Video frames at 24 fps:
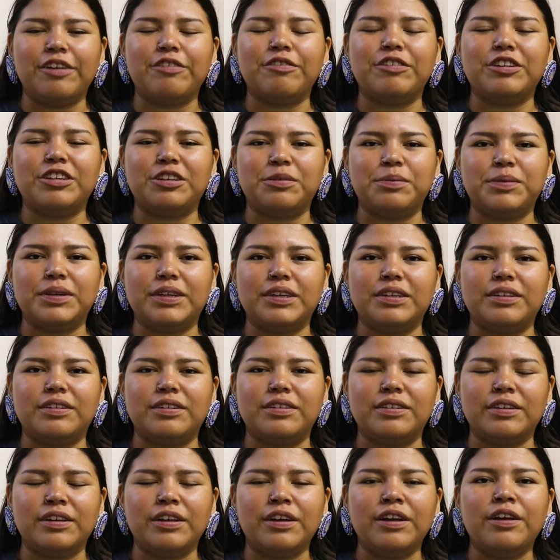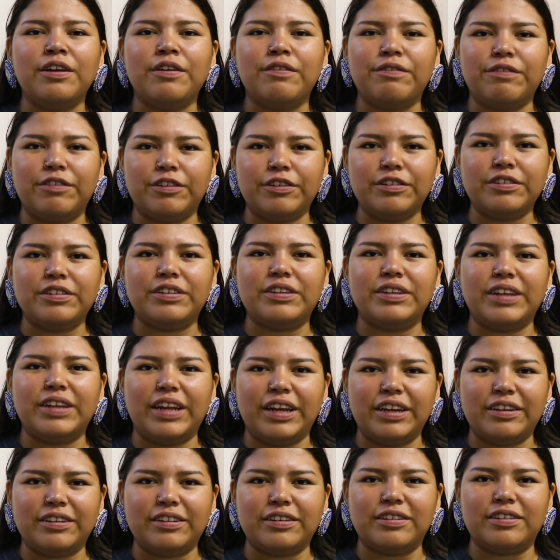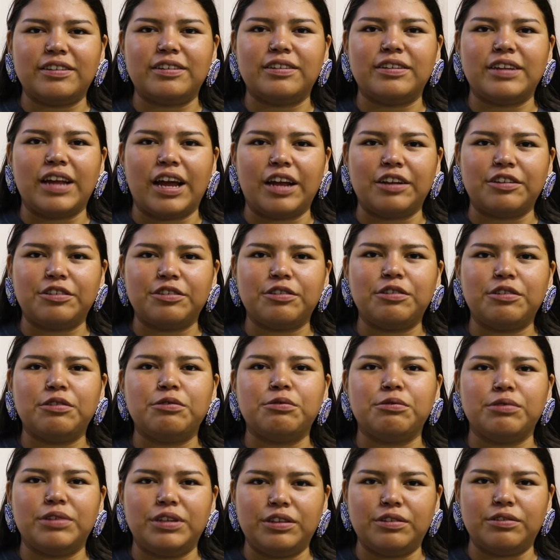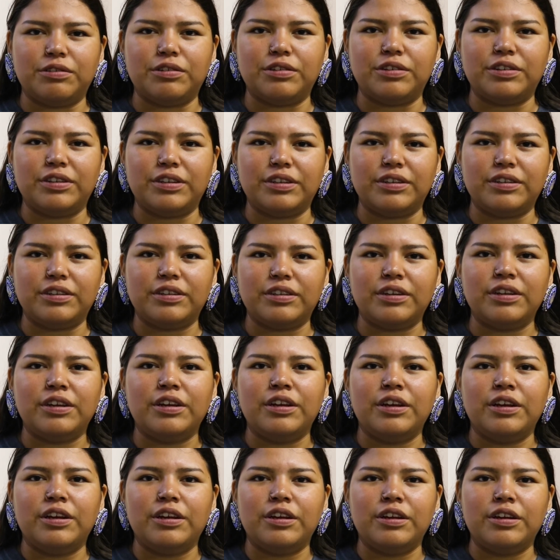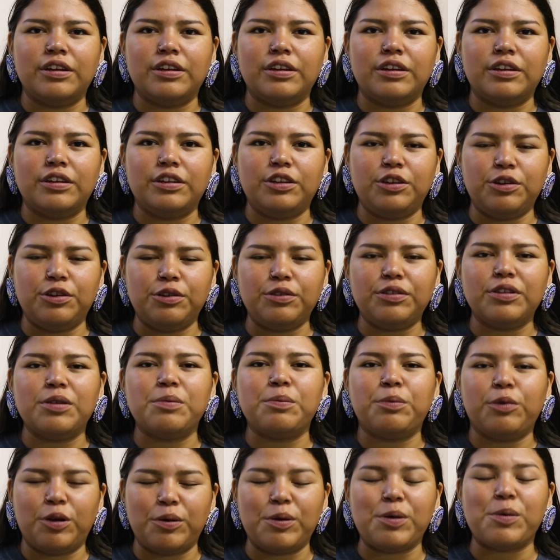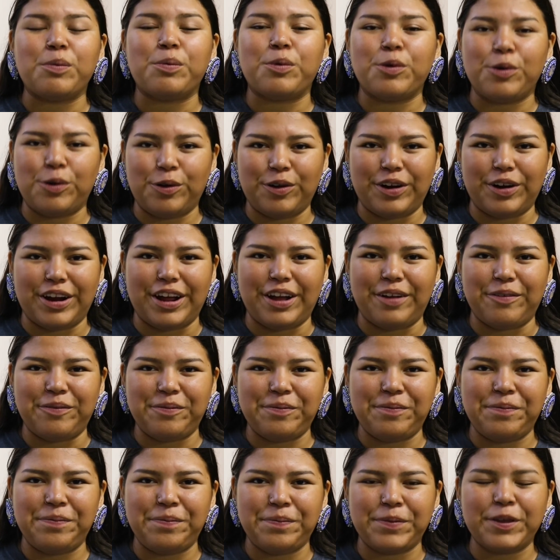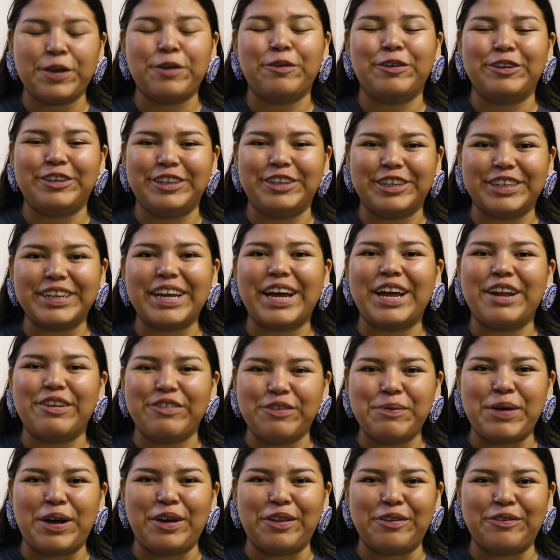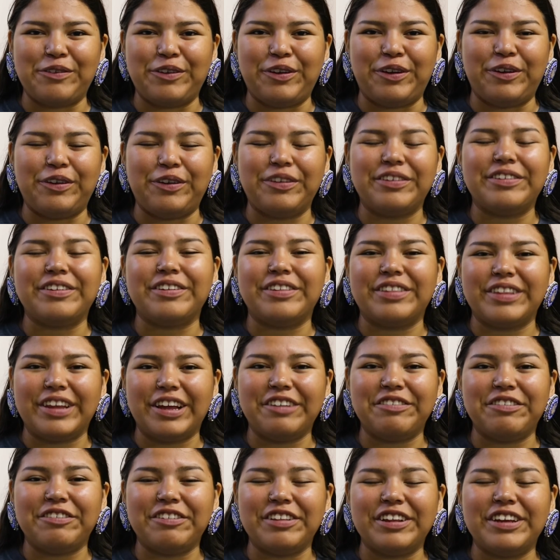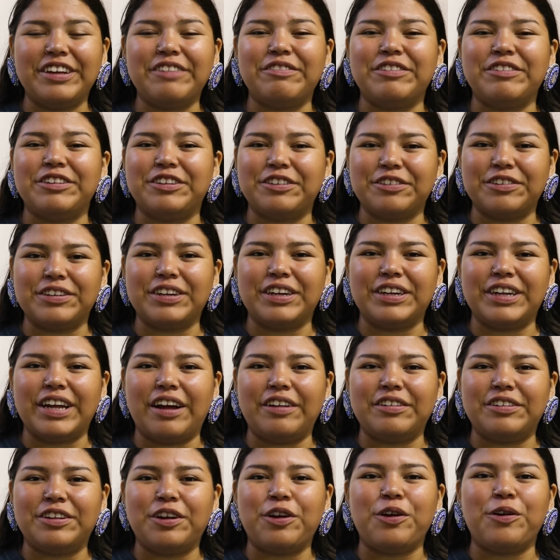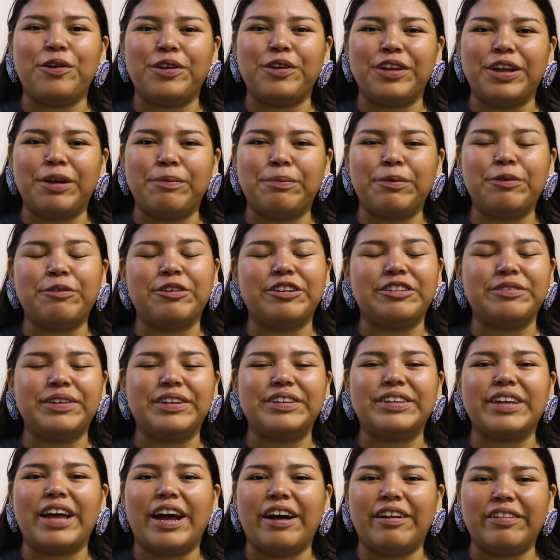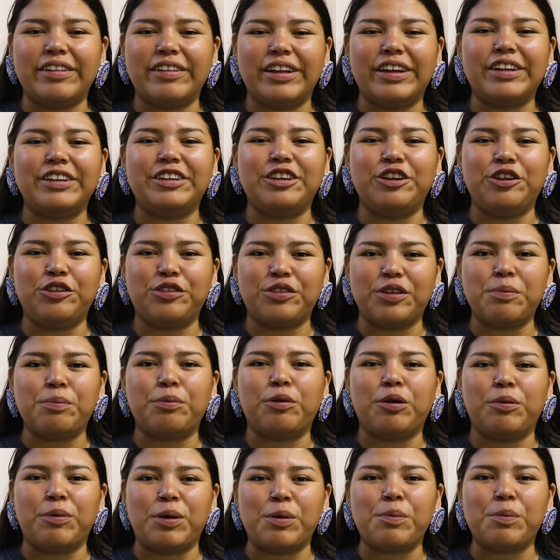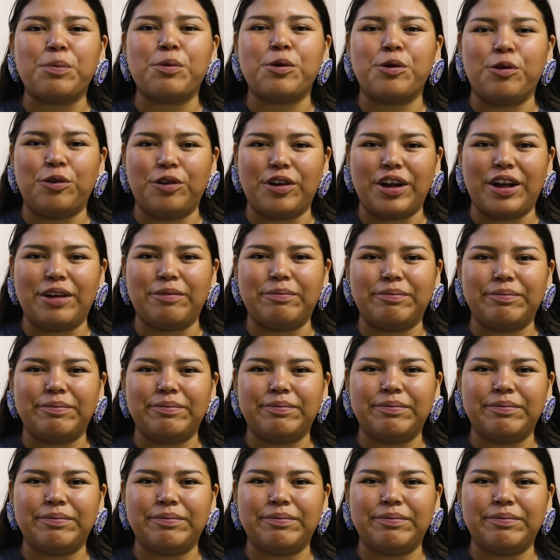which means First Nations Natural Resources Youth Employment Program, which is kind of a mouthful. So thankfully we shortened it down to OYIP, which means Outland Youth Employment Program.